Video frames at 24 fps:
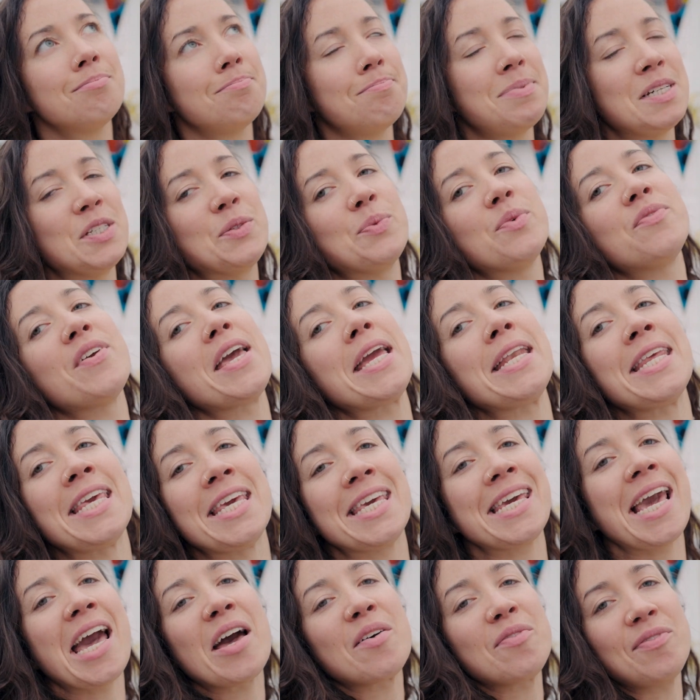But with any
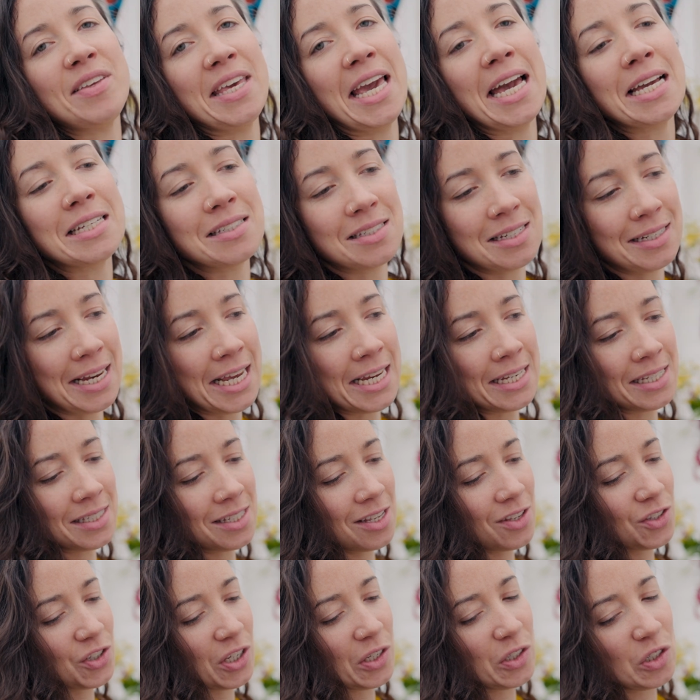caveat, ladies
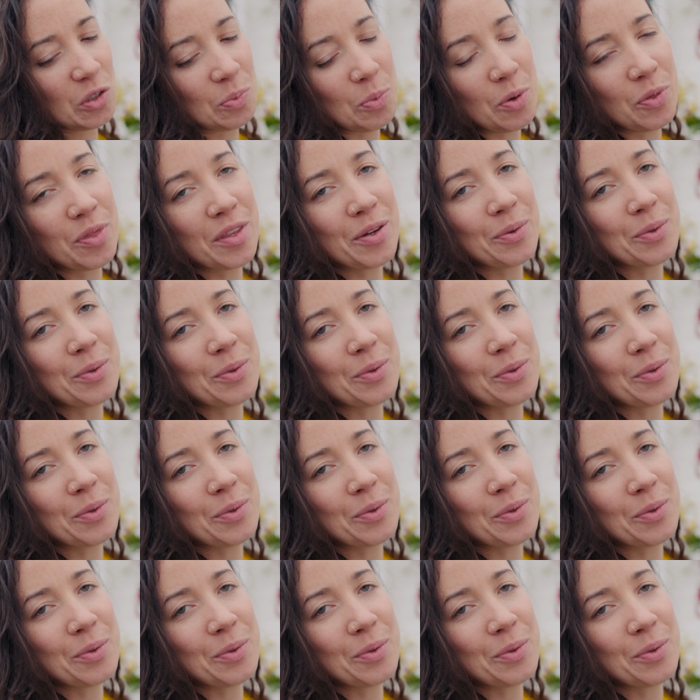and gentlemen,